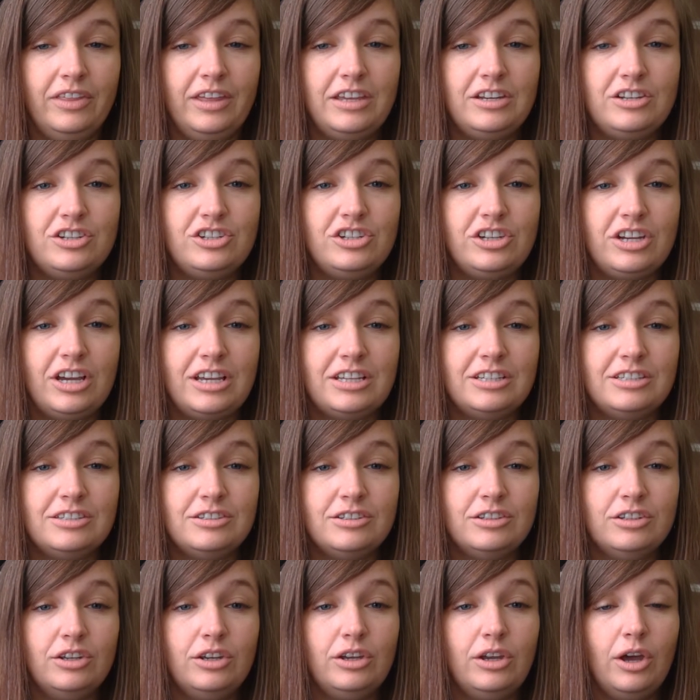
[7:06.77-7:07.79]
They
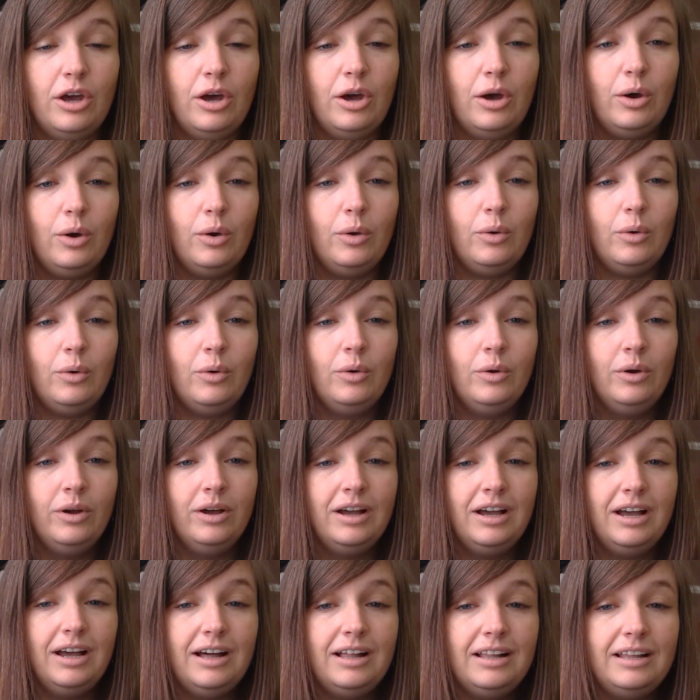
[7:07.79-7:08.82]
just go
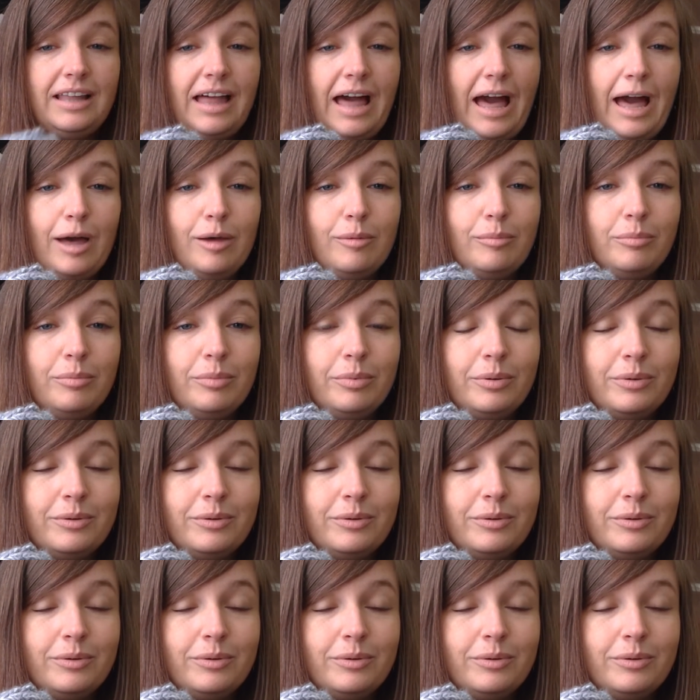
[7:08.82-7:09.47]
clap.